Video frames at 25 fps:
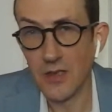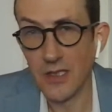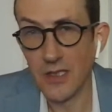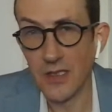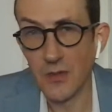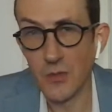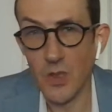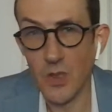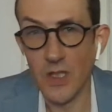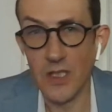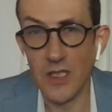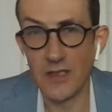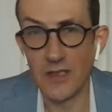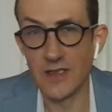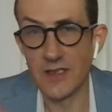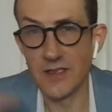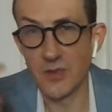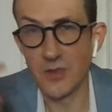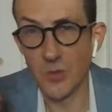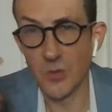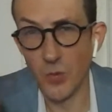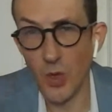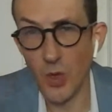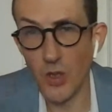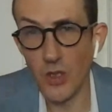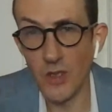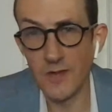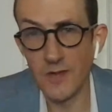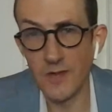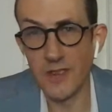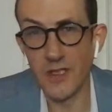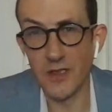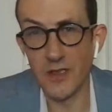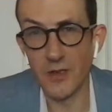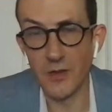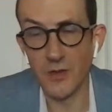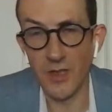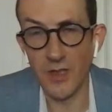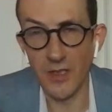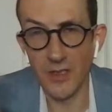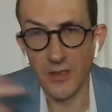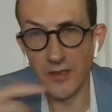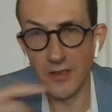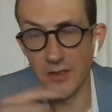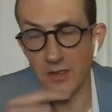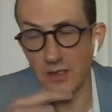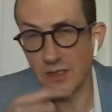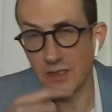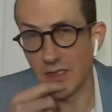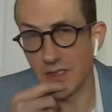right? What the role of an
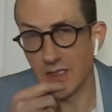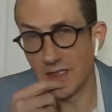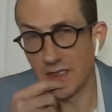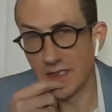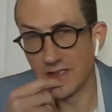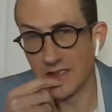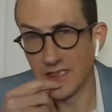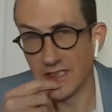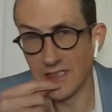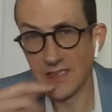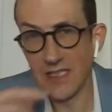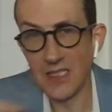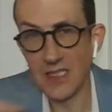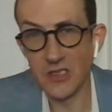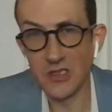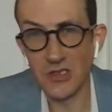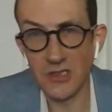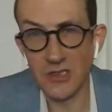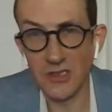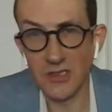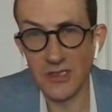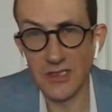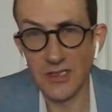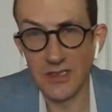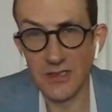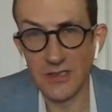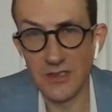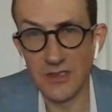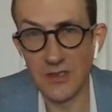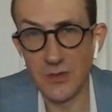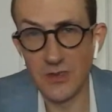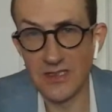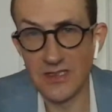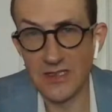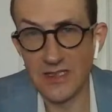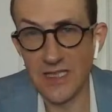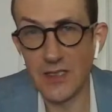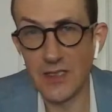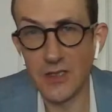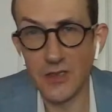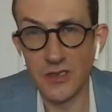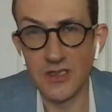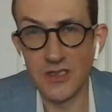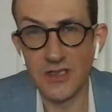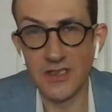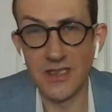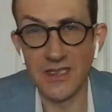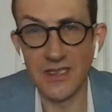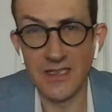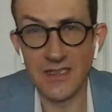underwriter is essentially to
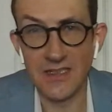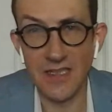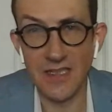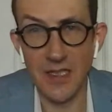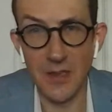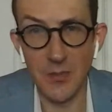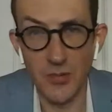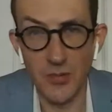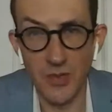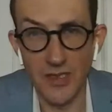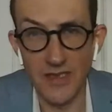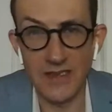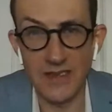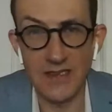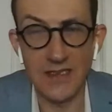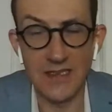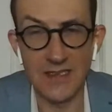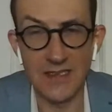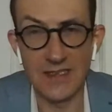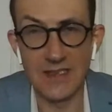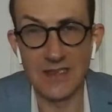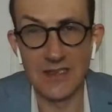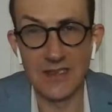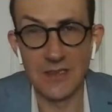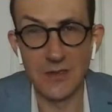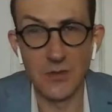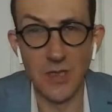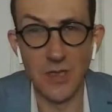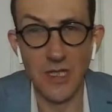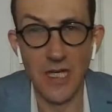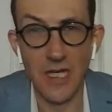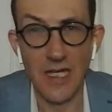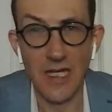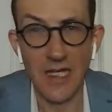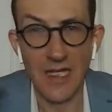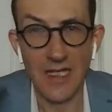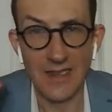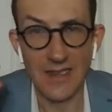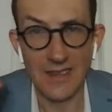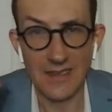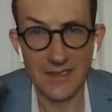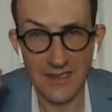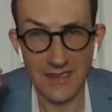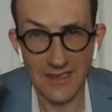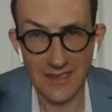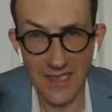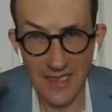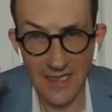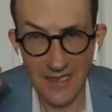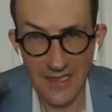intelligently accept risk. It's
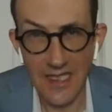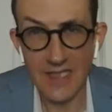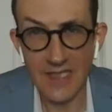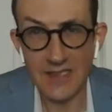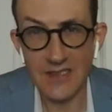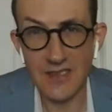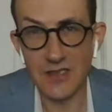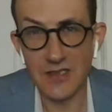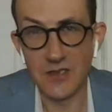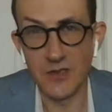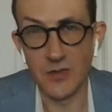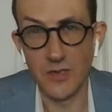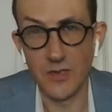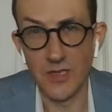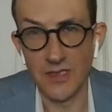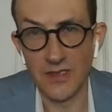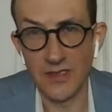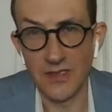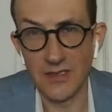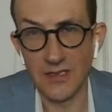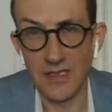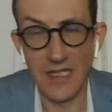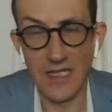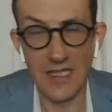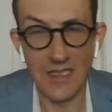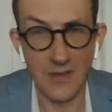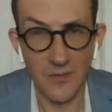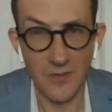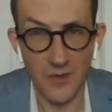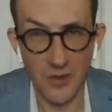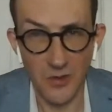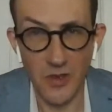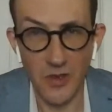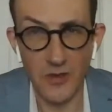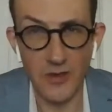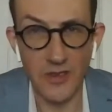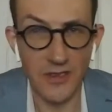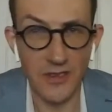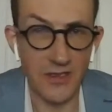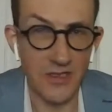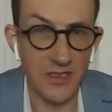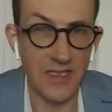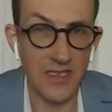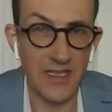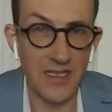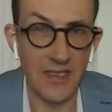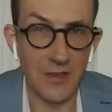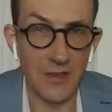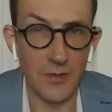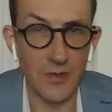to say yes to risk. And if you don't
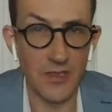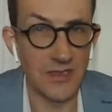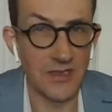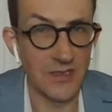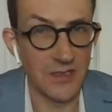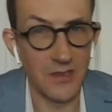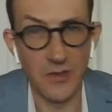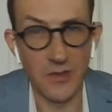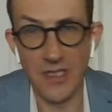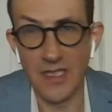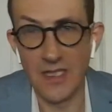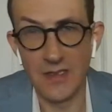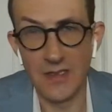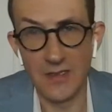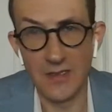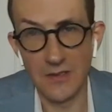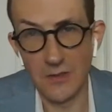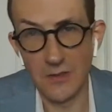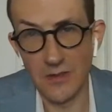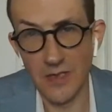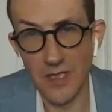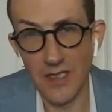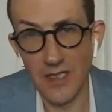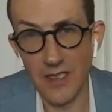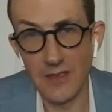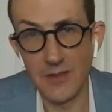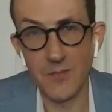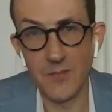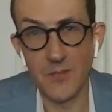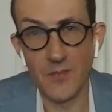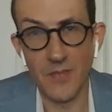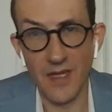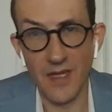understand a risk, you can't do that.